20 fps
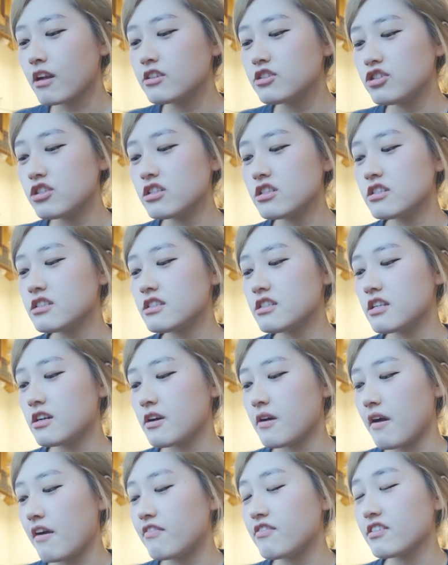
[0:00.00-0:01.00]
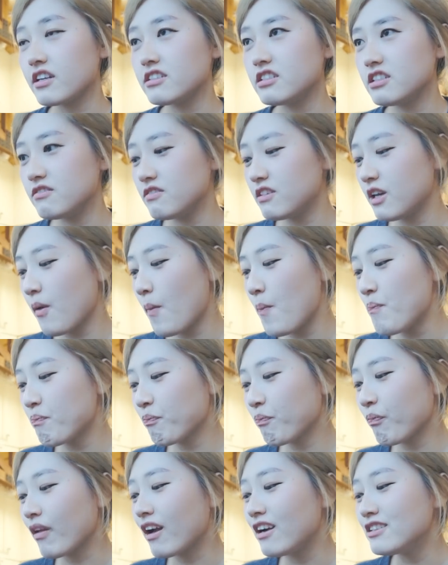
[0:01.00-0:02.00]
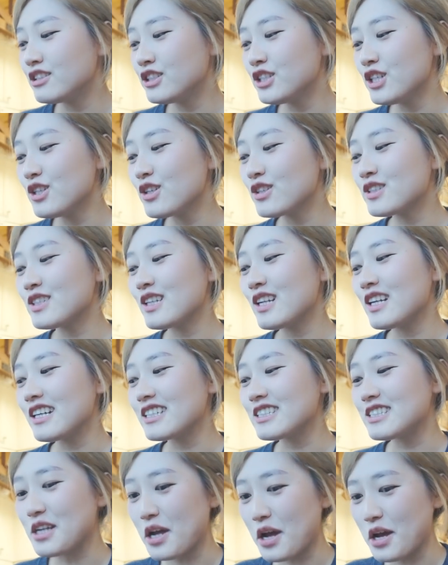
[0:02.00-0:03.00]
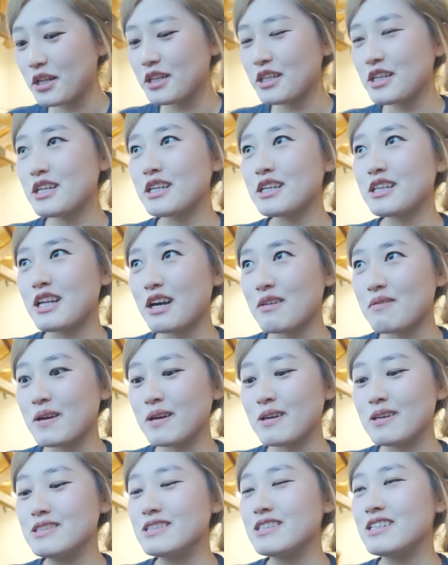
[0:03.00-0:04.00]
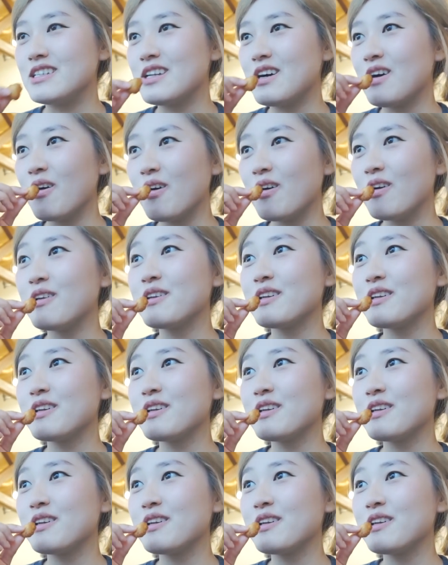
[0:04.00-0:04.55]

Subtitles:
She does the Africa TV. She looks exactly like my cousin. Holy